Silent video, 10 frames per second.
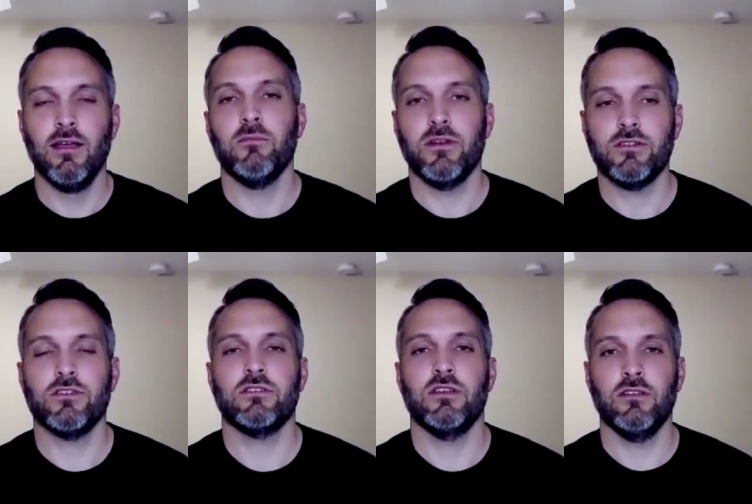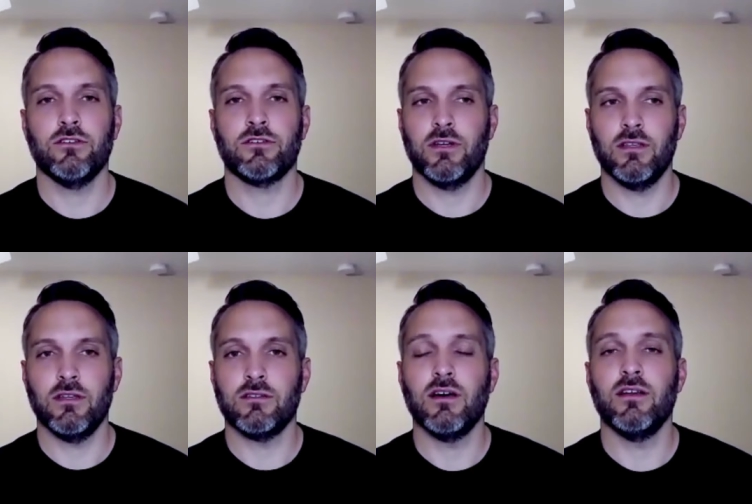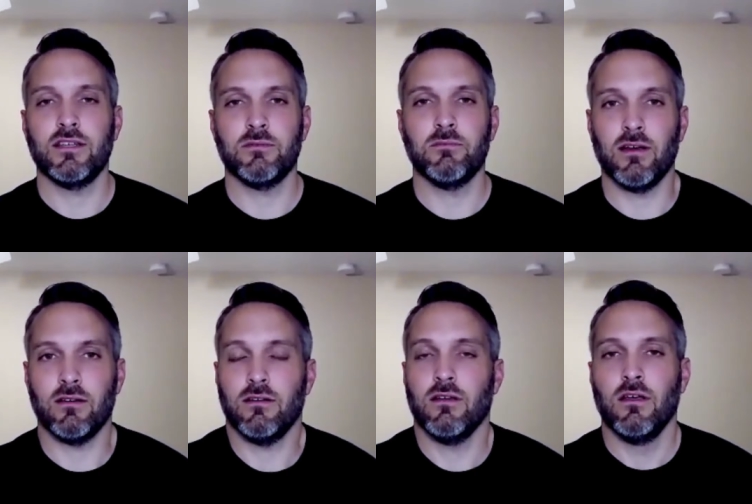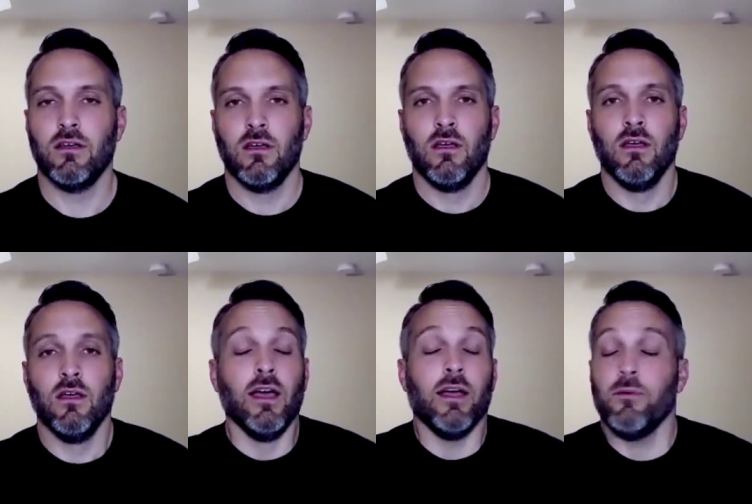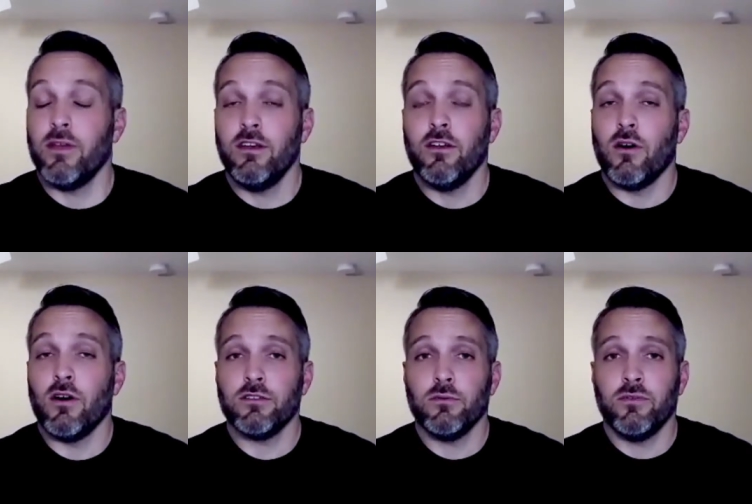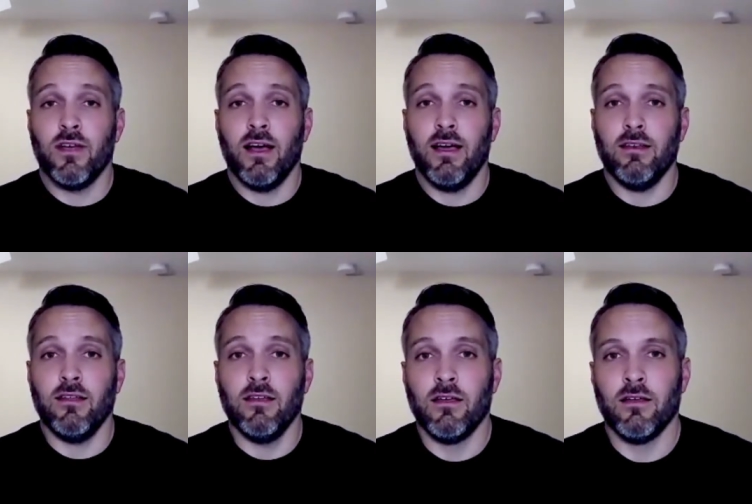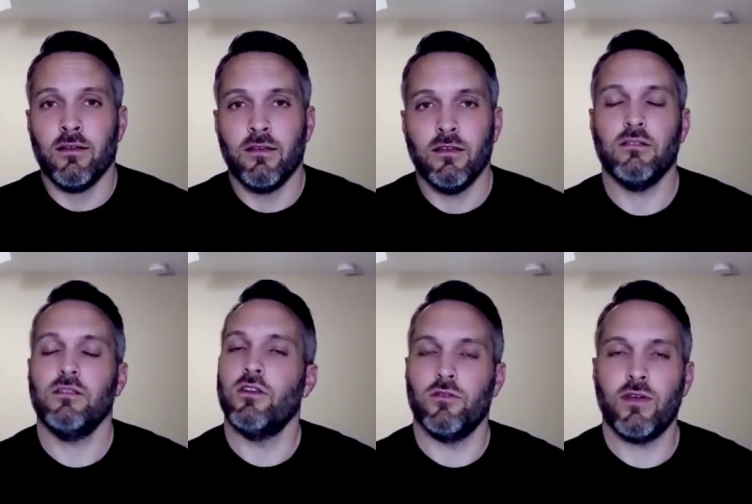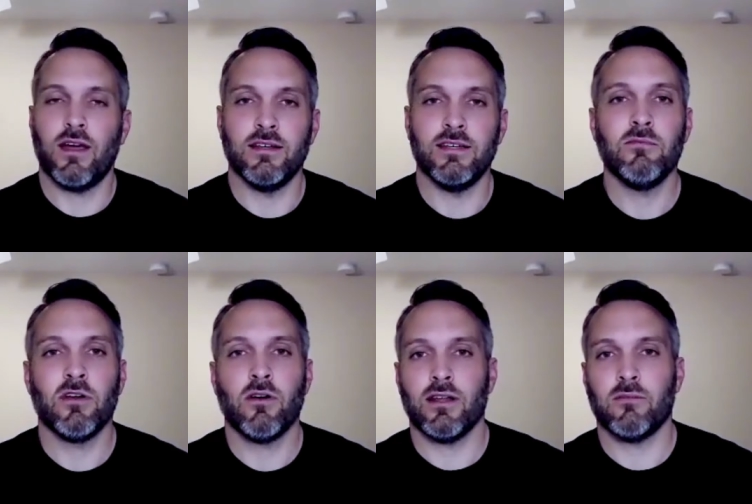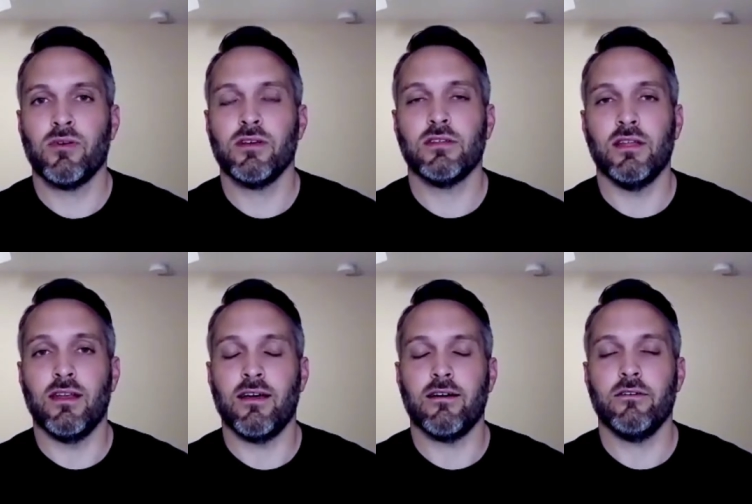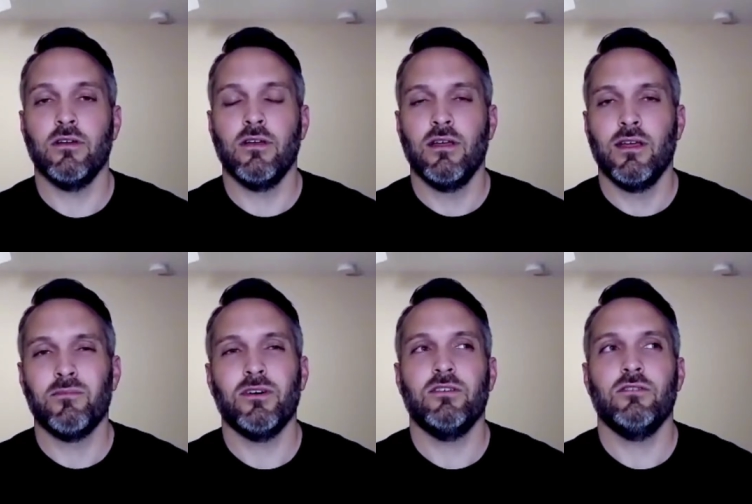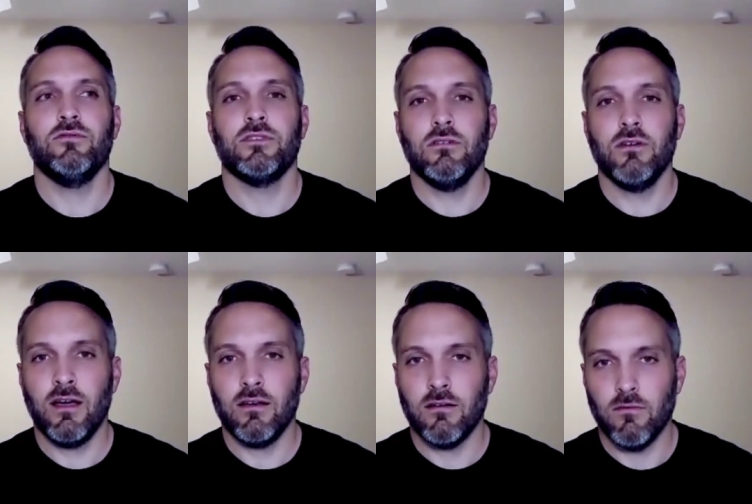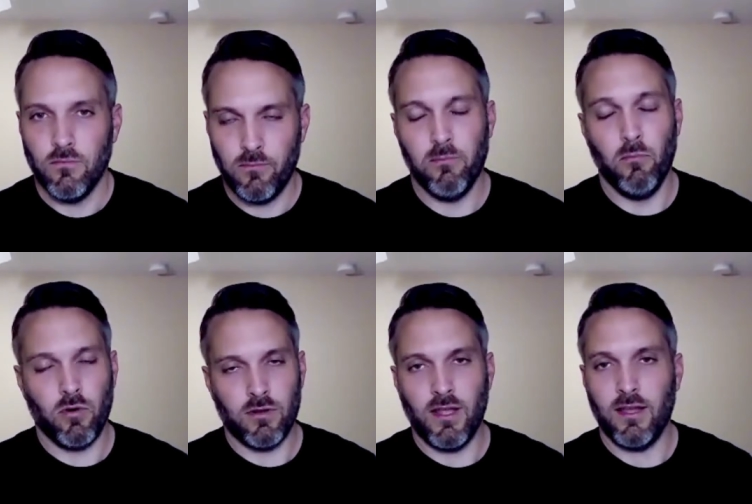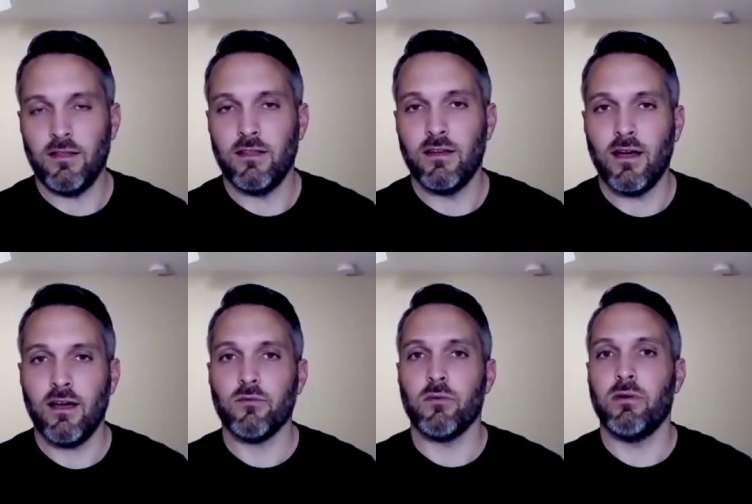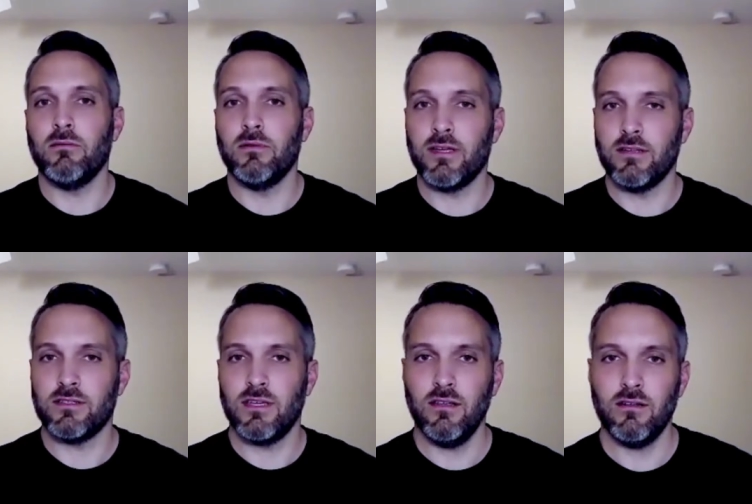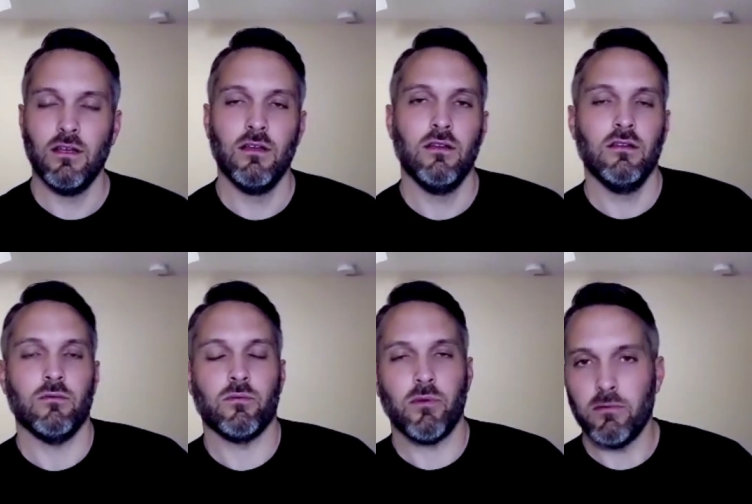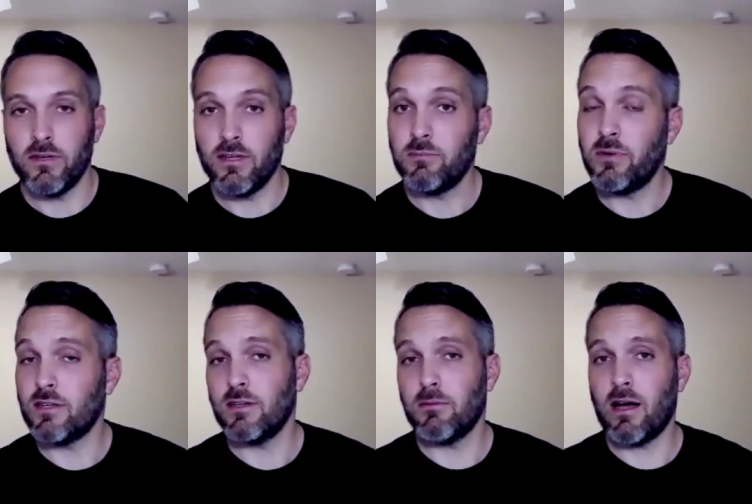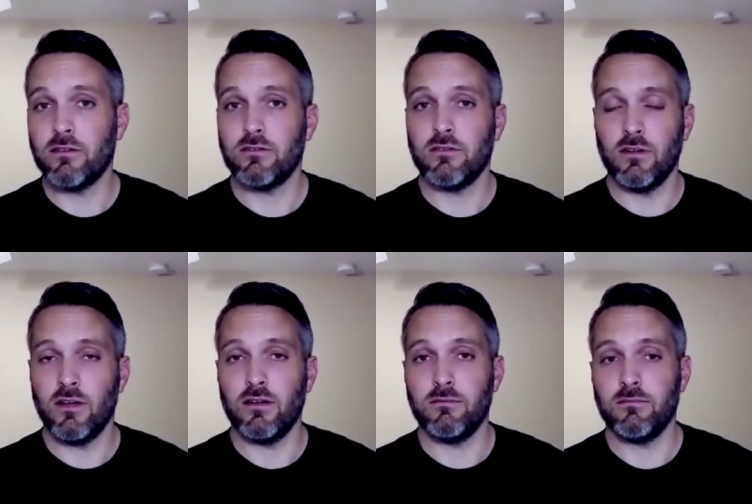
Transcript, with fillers: but it's just to illustrate that it's unexpected. It, yeah. and, you know, also we've got you know you've got a Democratic president now, but you've still got more likely than not a Republican Senate. Republicans picked up House uh,